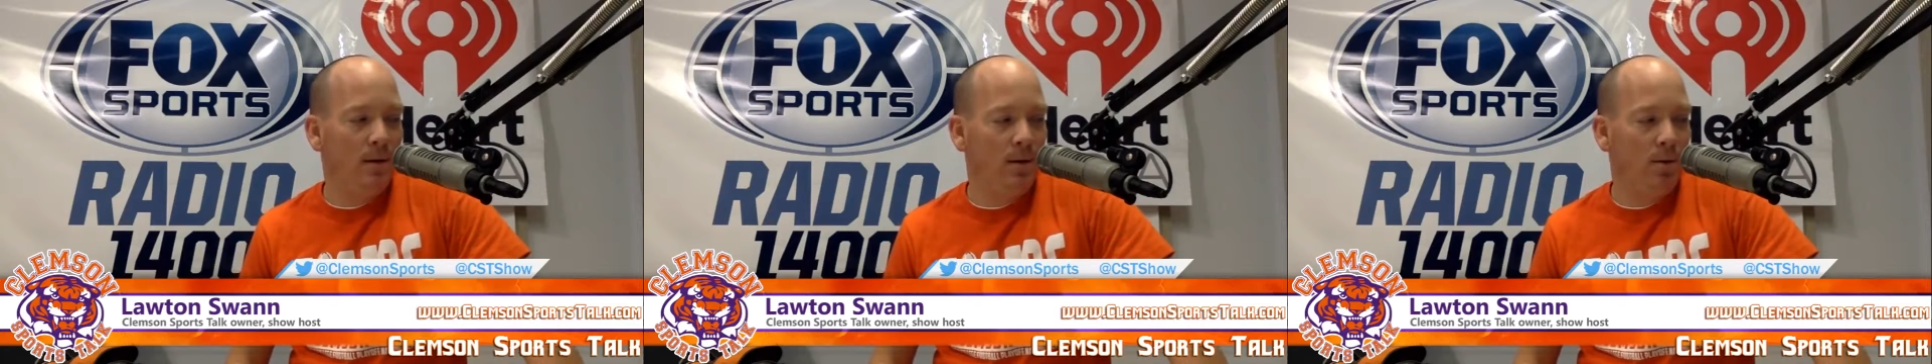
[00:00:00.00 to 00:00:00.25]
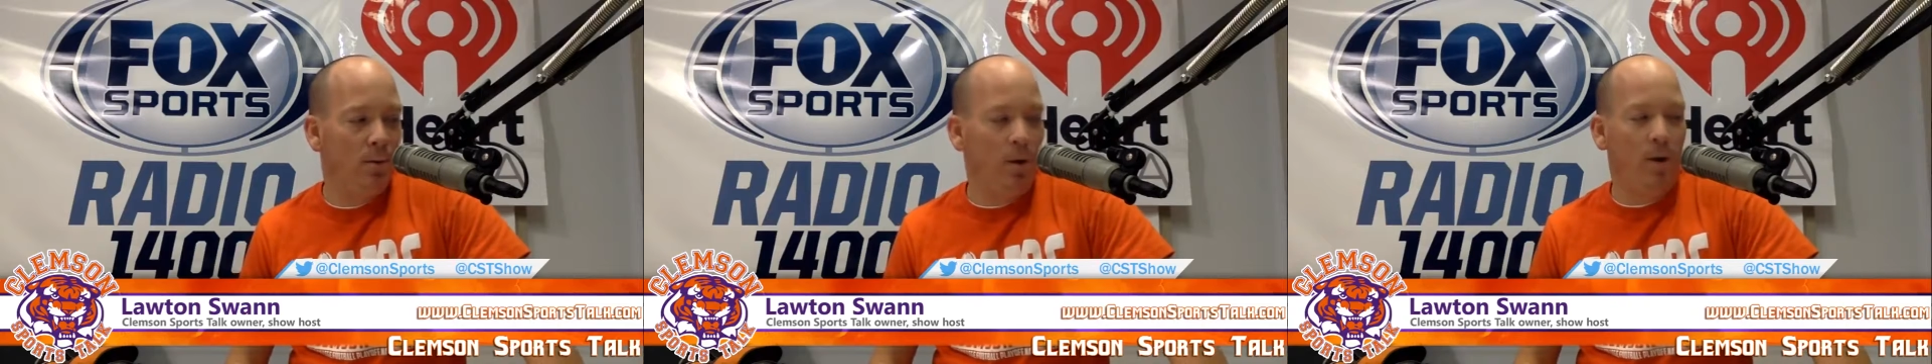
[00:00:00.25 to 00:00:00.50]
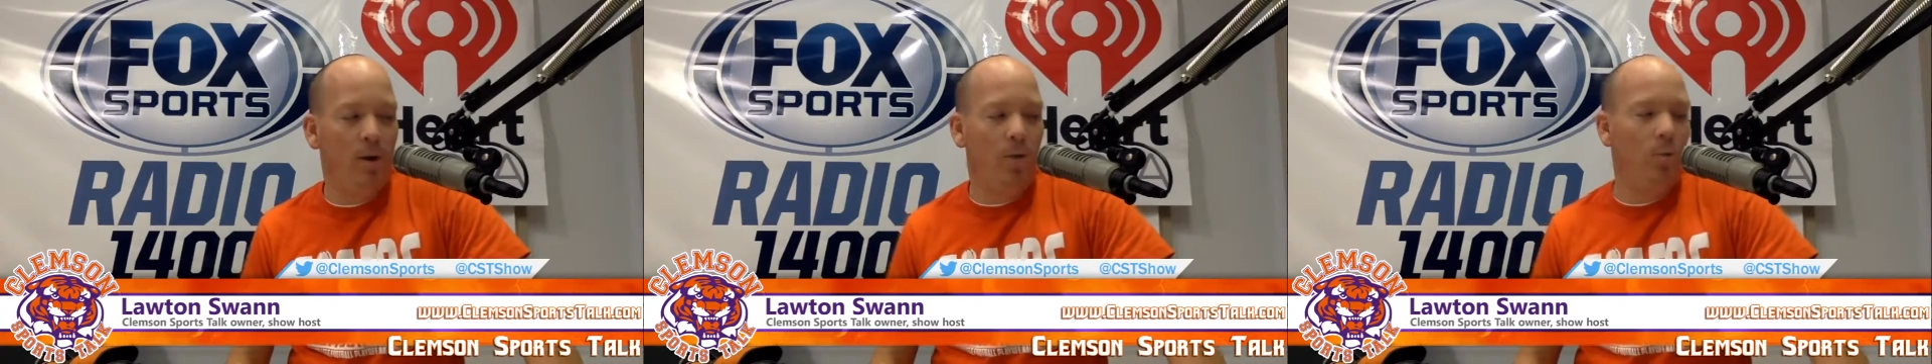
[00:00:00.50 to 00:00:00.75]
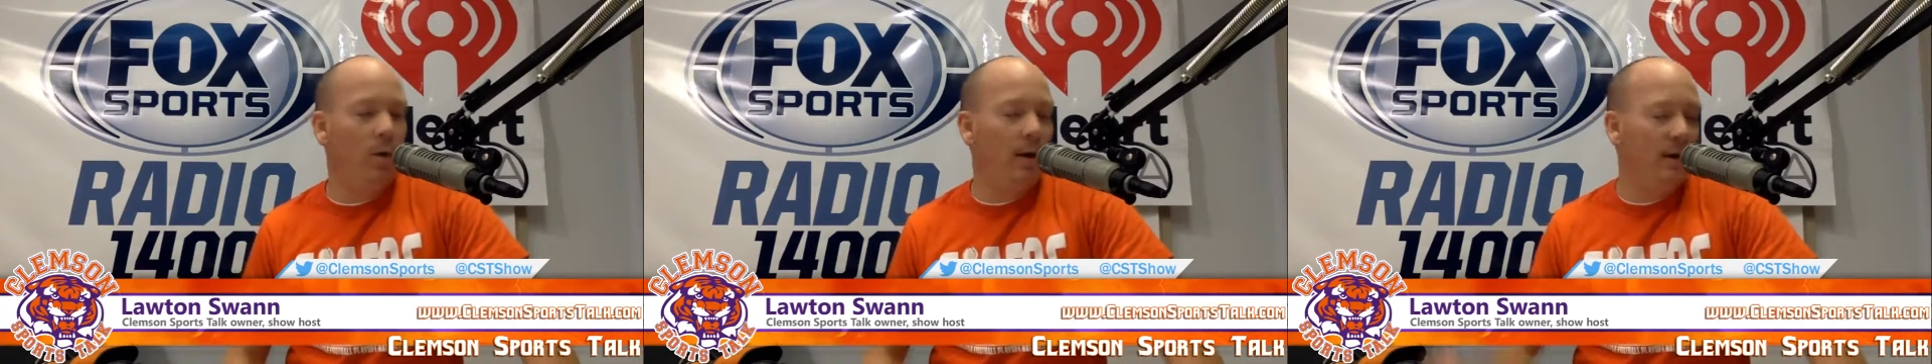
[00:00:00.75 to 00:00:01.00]
where you're,
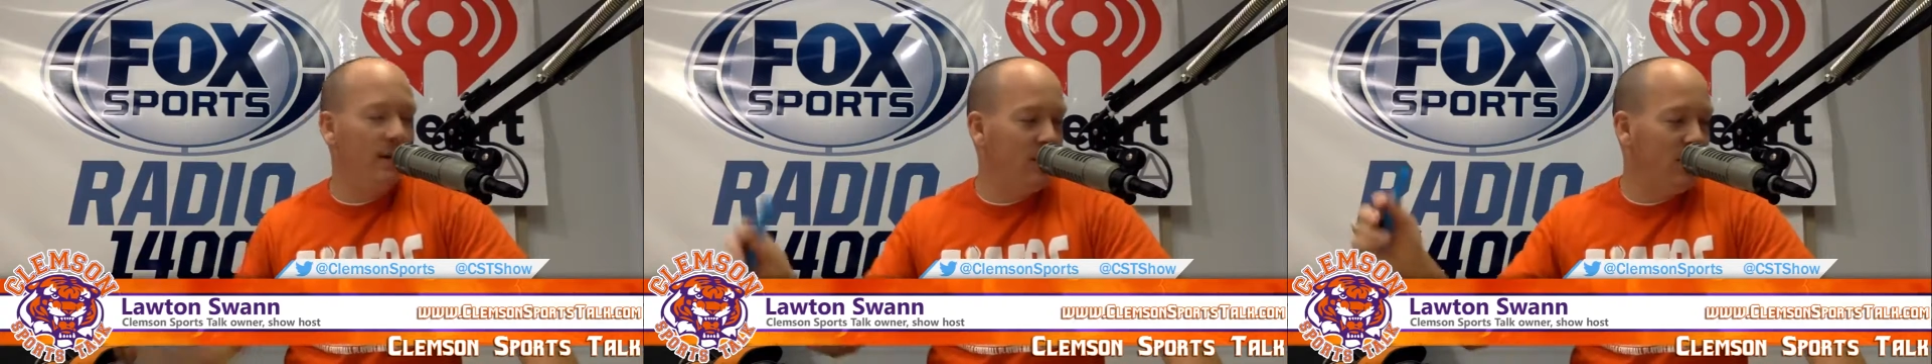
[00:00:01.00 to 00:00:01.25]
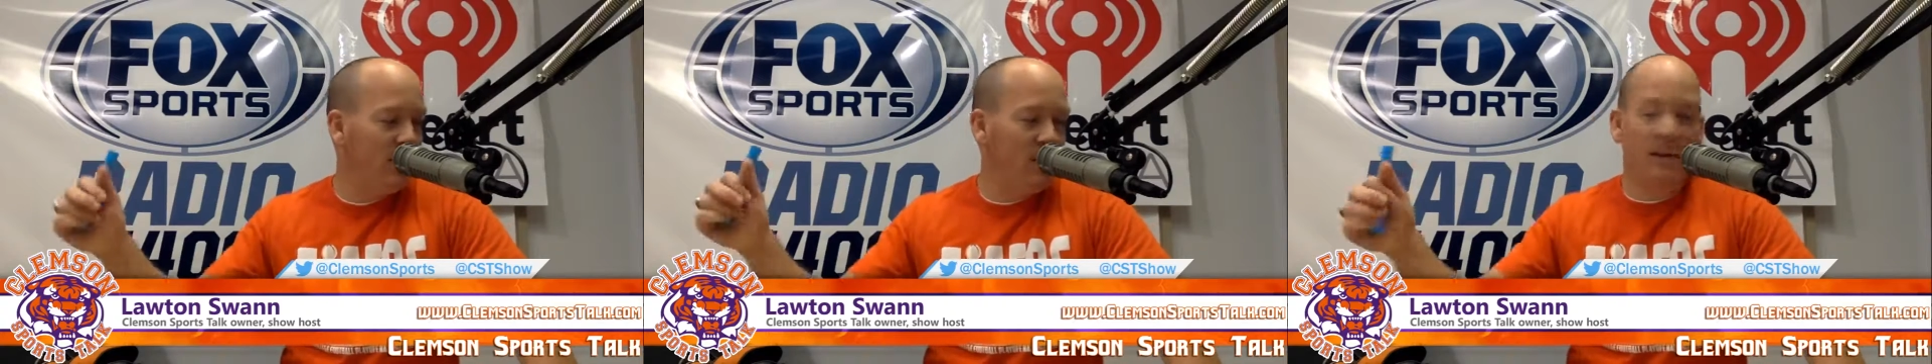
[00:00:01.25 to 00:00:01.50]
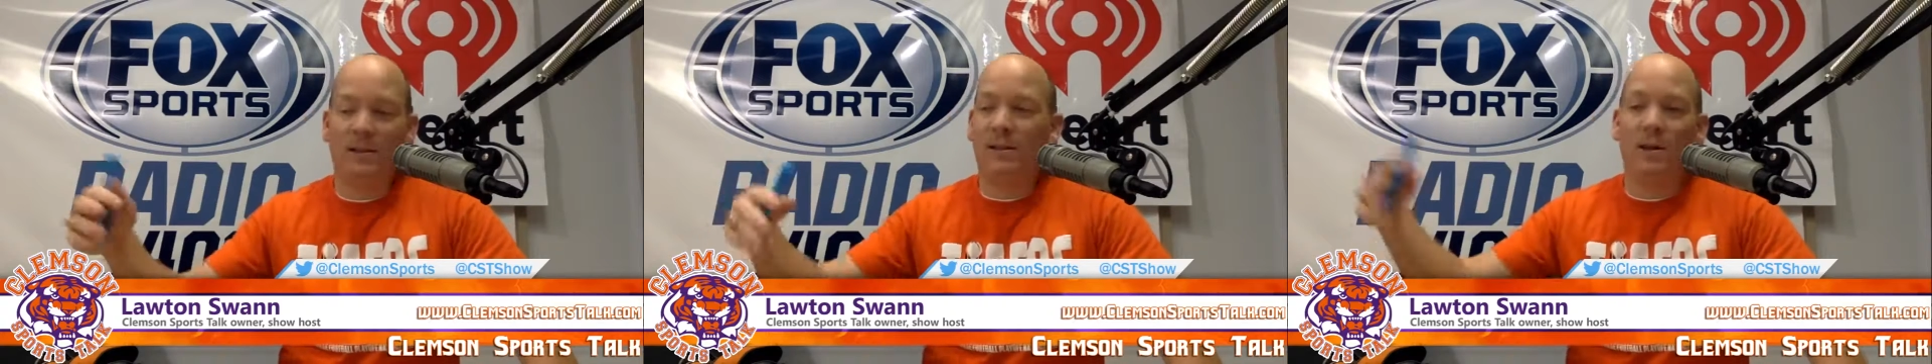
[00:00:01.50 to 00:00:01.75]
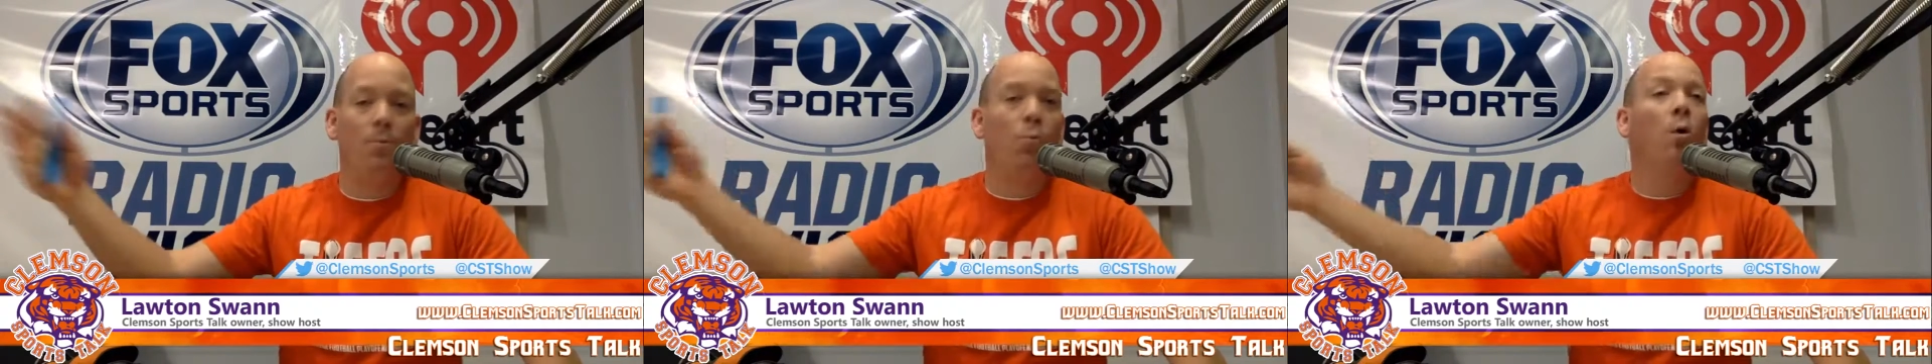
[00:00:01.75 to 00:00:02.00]
what,
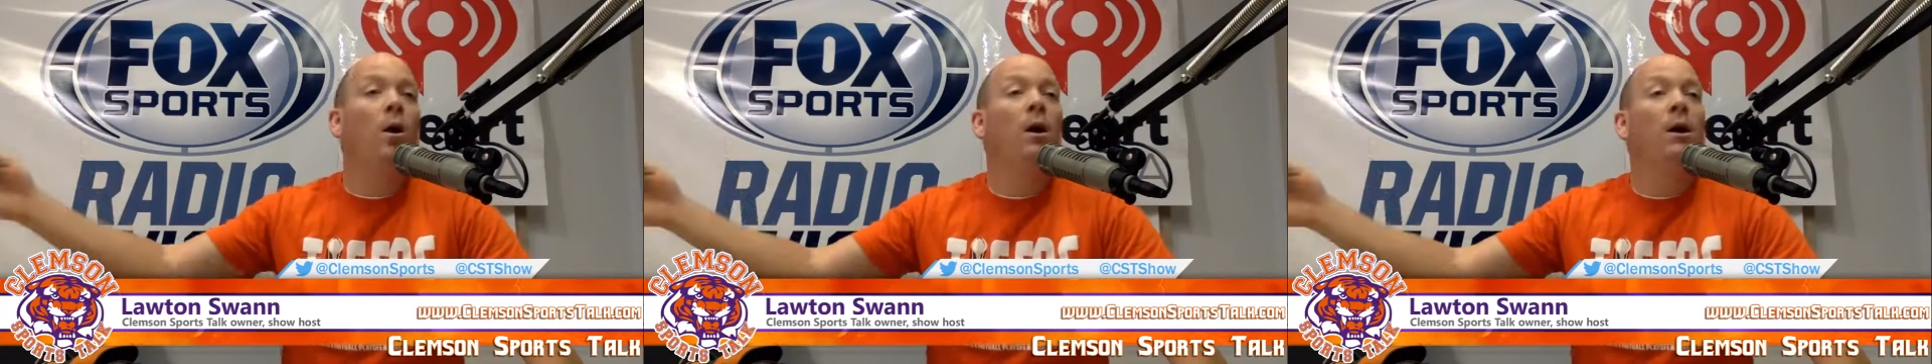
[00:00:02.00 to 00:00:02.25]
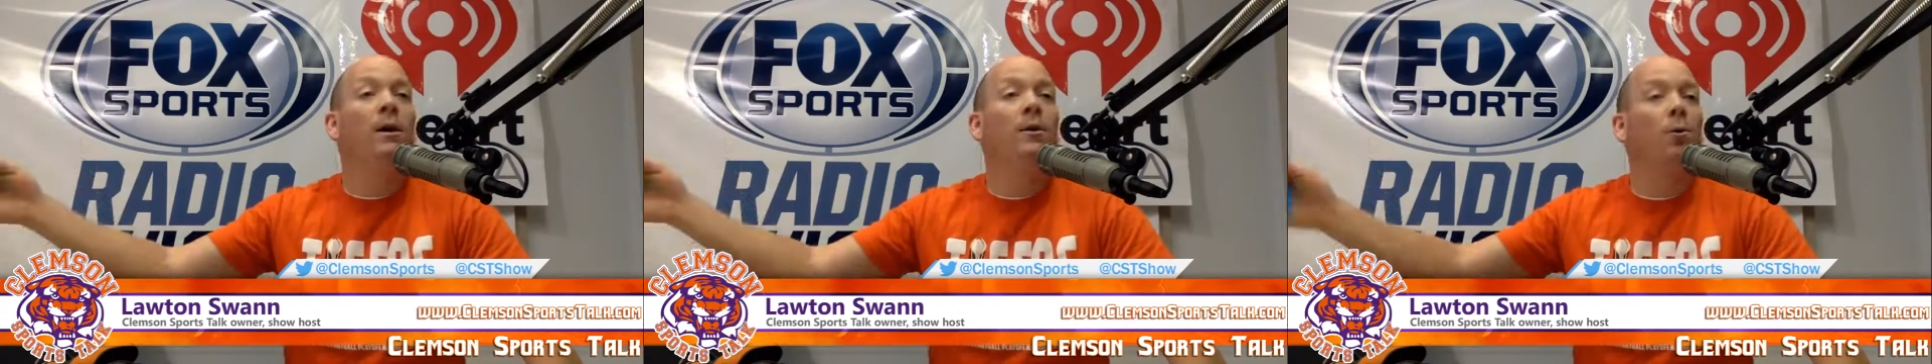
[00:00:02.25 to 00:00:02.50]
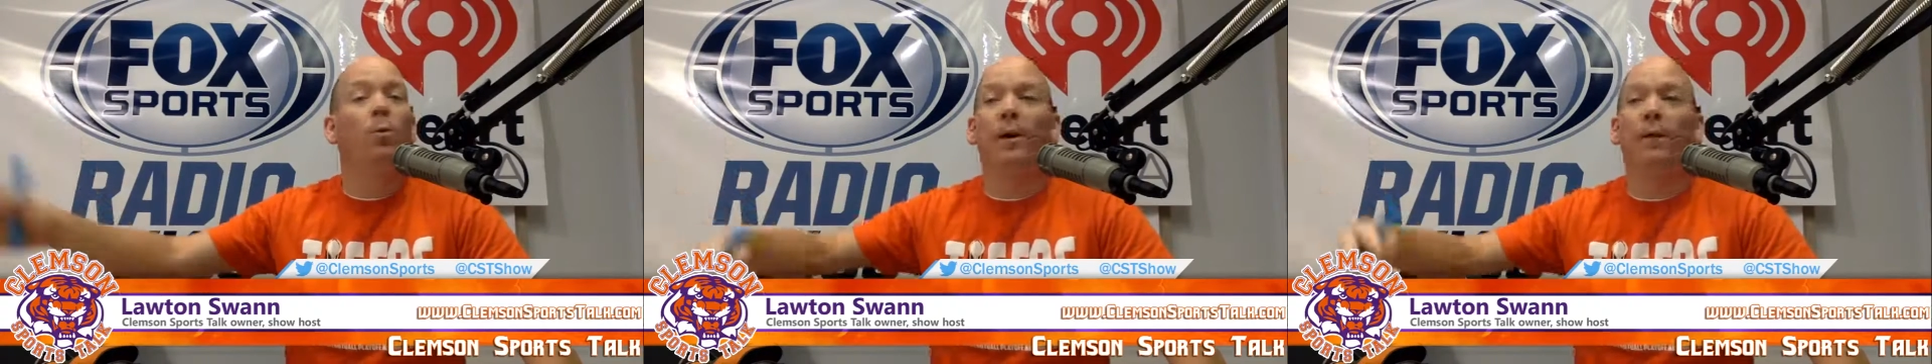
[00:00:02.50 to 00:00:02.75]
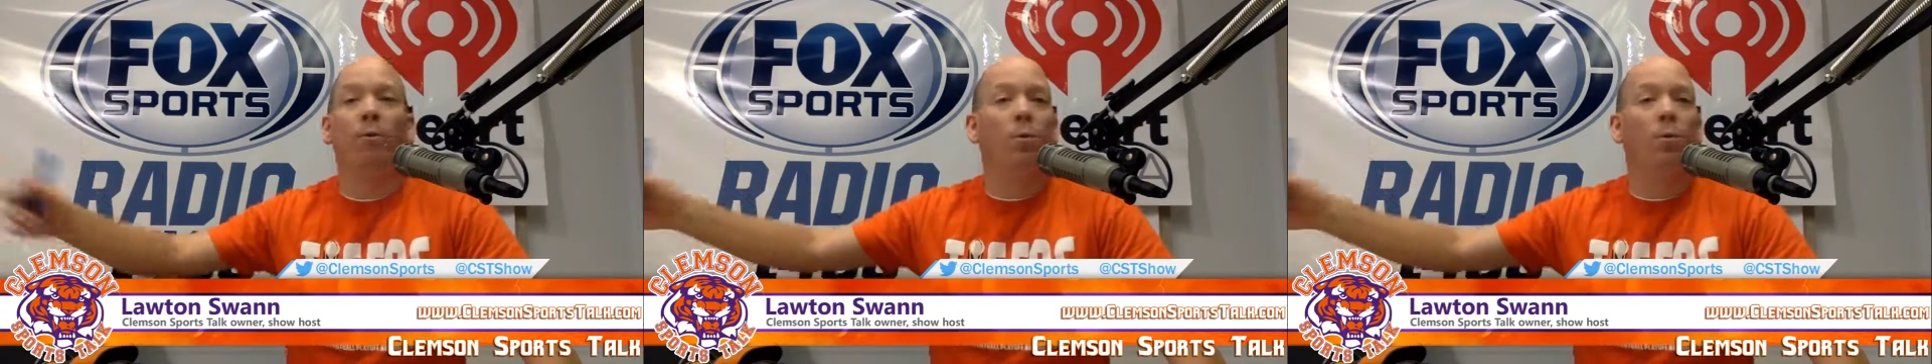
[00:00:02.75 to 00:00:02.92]
6-1 or whatever